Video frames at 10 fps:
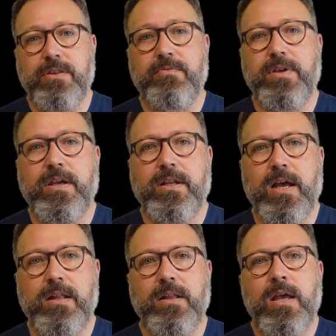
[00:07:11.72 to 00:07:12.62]
other ear
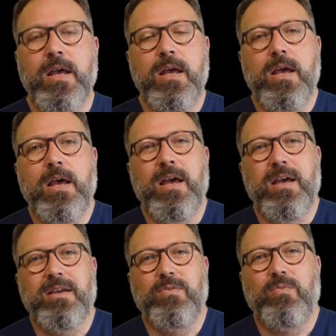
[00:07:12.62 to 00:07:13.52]
canal.
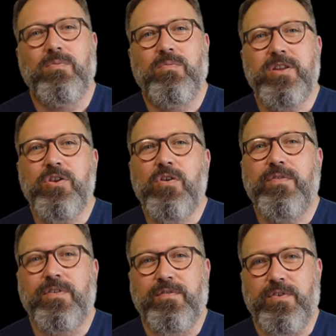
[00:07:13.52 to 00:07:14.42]
We know
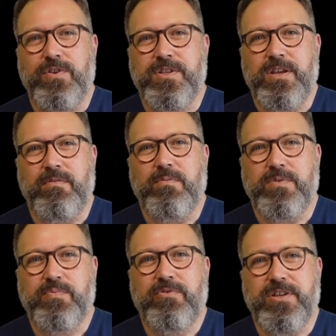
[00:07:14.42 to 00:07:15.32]
from the first ear it
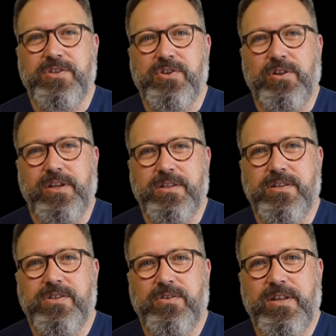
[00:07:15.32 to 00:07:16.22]
was pretty solid.
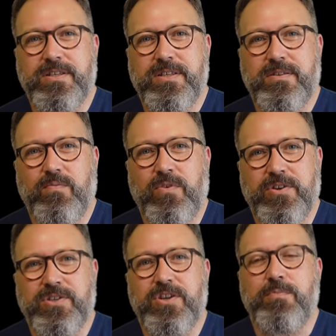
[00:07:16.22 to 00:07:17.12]
So we're
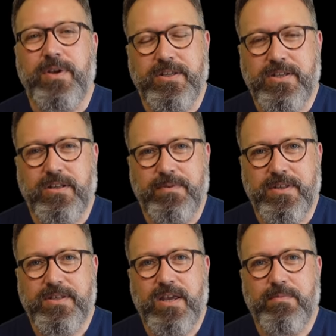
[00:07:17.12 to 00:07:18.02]
assuming it's going to be
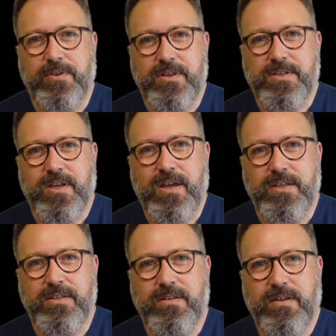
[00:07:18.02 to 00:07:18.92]
the same on this
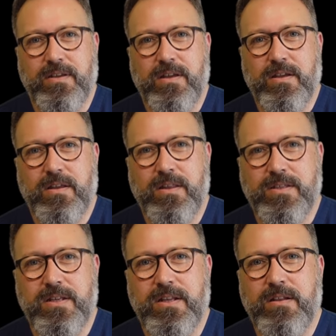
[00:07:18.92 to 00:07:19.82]
side.
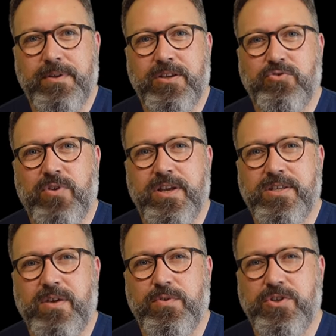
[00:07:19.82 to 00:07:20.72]
There's a little bit of dry
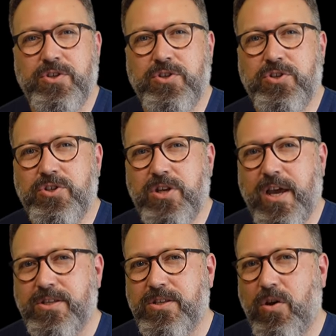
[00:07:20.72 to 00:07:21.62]
skin, which is
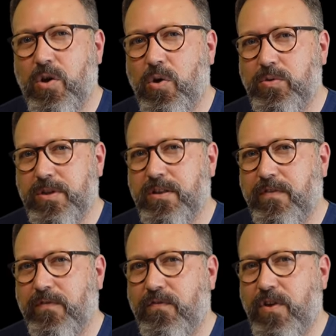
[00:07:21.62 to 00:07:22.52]
just holding the
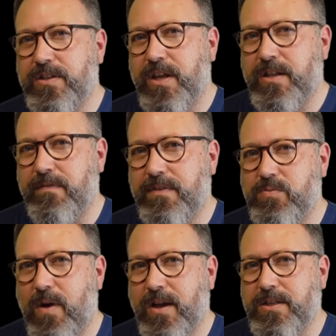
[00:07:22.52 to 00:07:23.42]
front end of
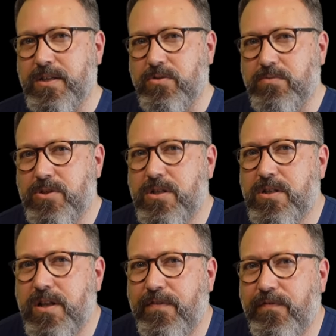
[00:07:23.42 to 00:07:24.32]
this wax in. So I'm just
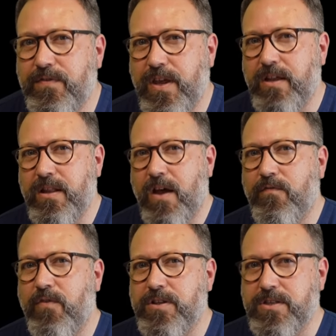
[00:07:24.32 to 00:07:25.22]
lifting that
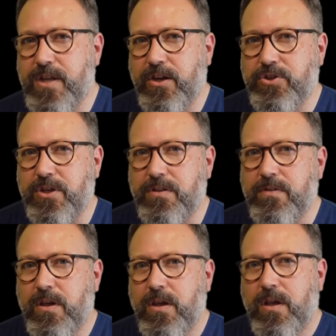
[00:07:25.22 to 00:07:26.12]
front section
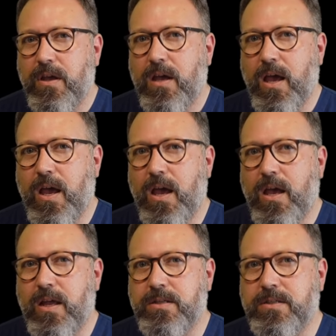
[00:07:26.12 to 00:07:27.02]

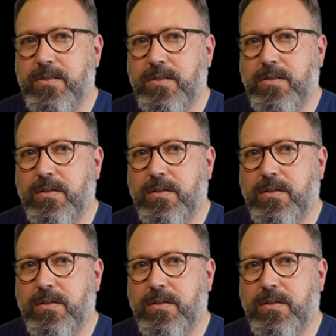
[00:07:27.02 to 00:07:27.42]
and